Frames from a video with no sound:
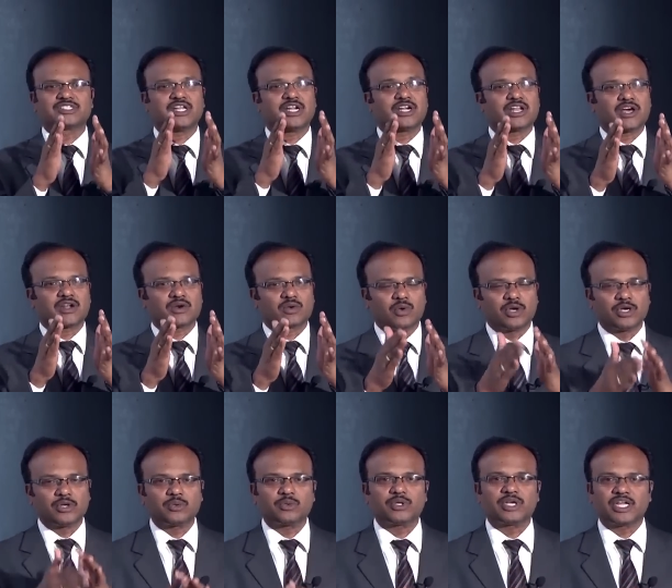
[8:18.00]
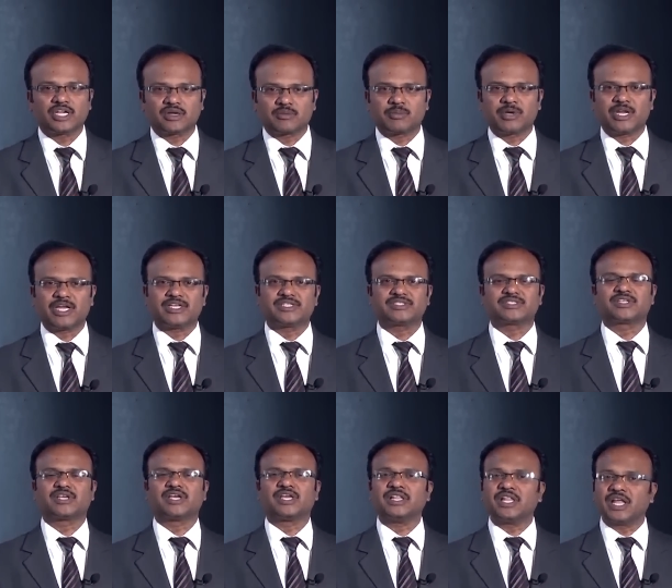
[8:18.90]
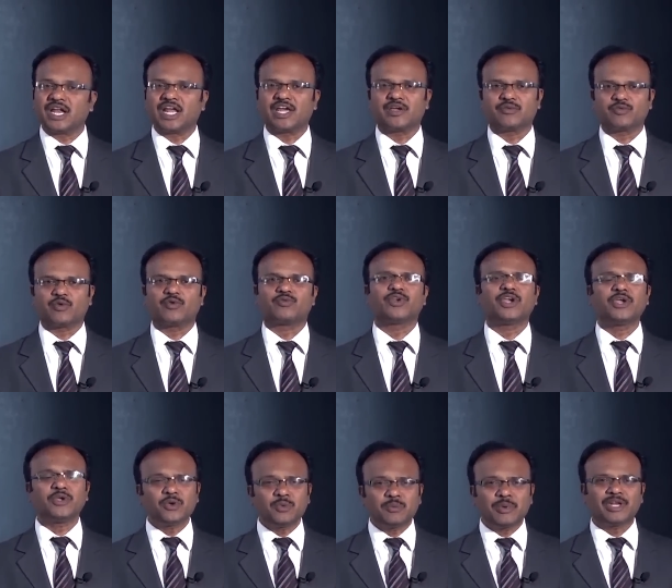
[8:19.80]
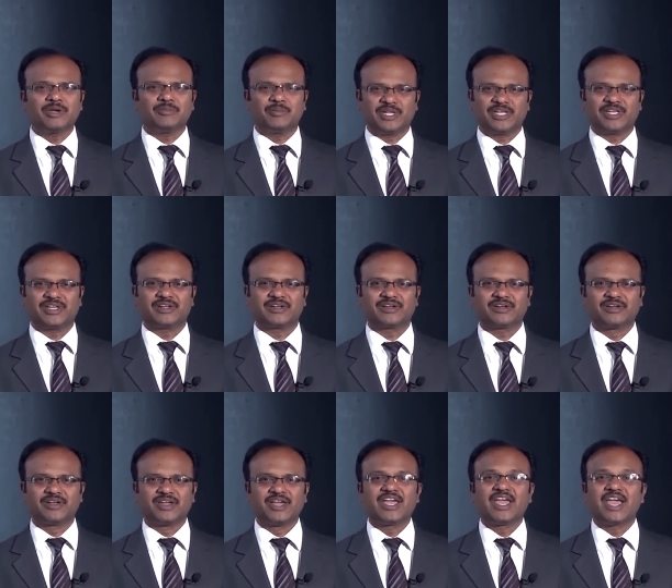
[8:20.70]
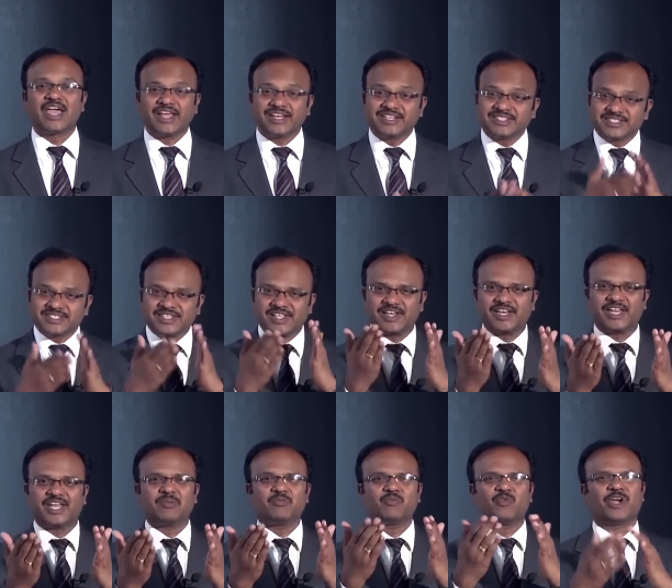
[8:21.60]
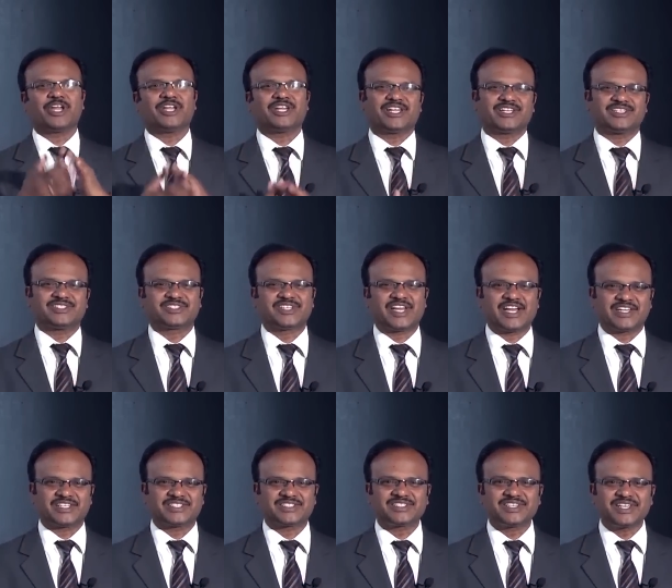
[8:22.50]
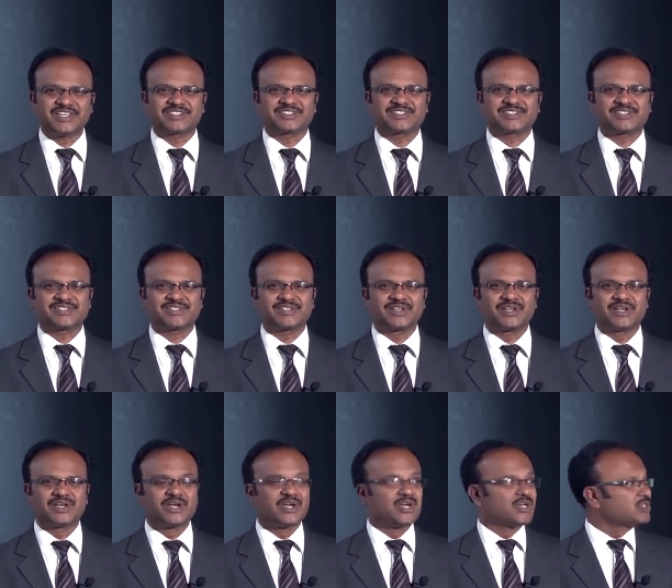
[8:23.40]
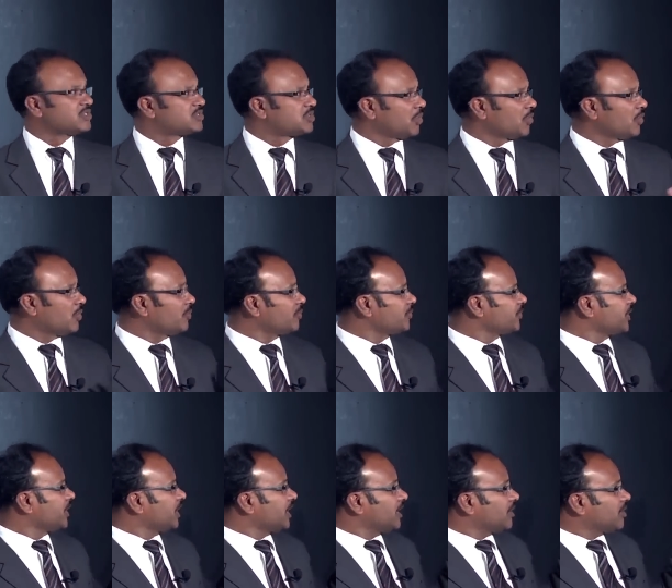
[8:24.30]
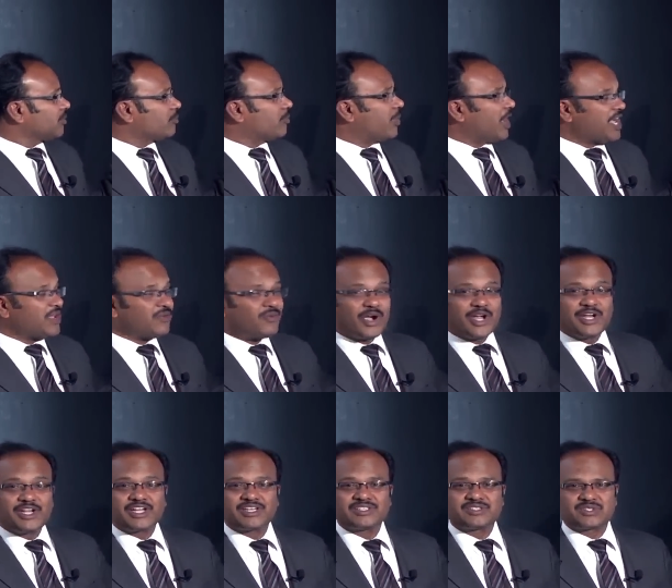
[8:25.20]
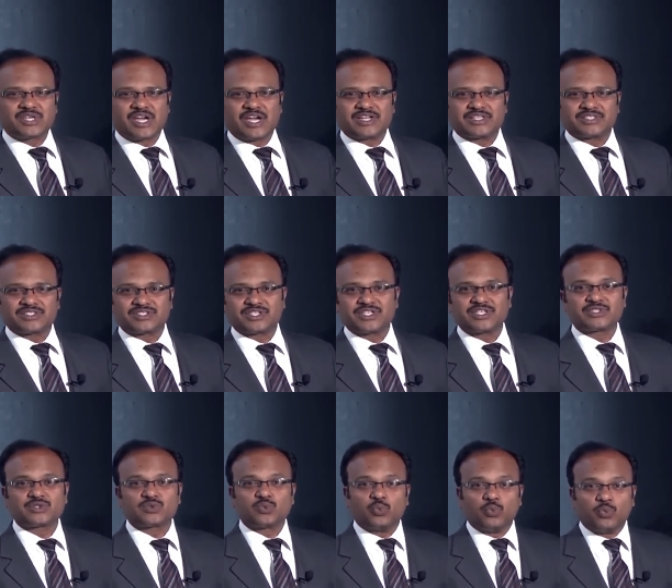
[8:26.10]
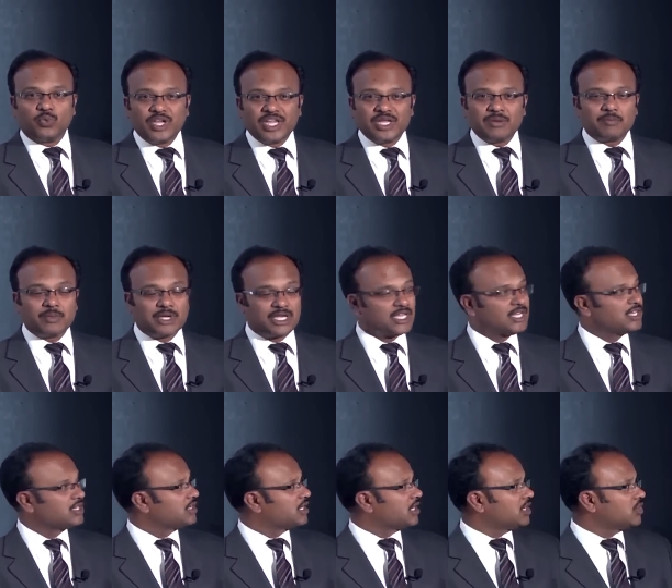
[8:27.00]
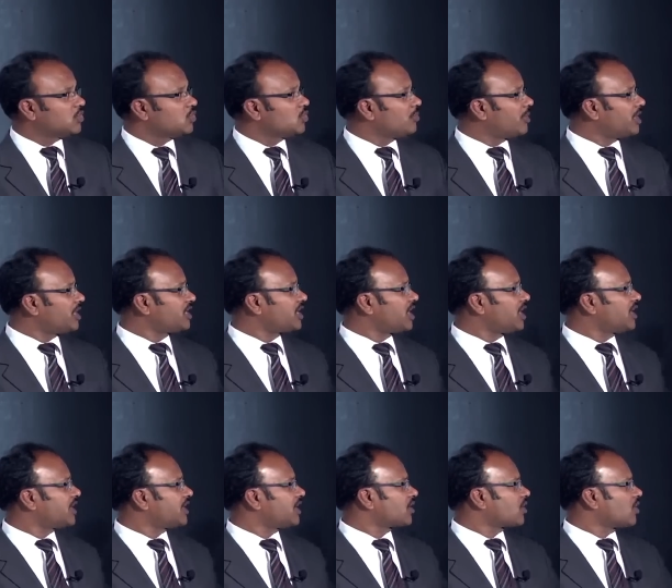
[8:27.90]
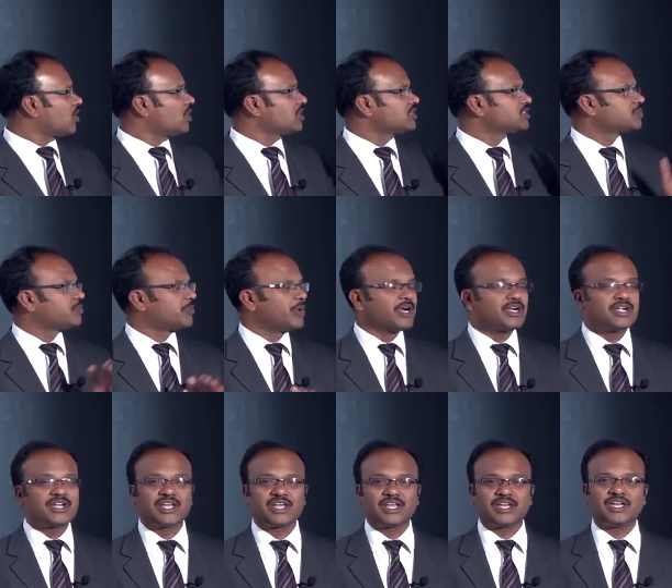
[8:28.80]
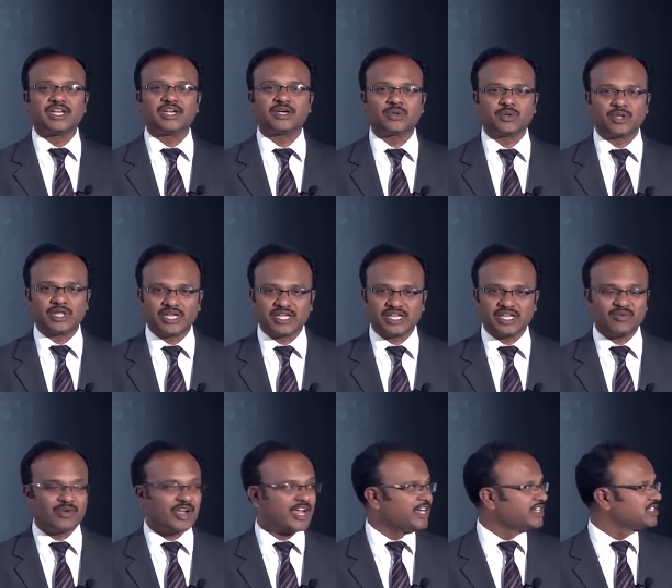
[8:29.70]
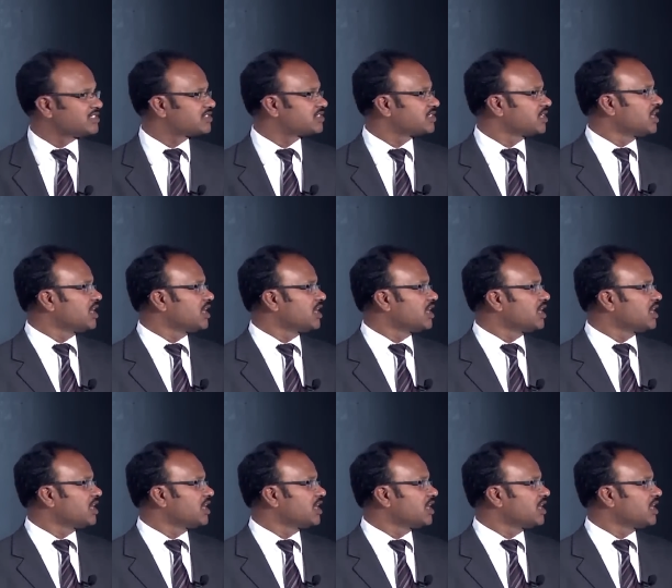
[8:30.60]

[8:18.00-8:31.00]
that are going to take place in the life of a human being. Hence the name vital statistics. So, by vital statistics, we mean the numerical records pertaining to the events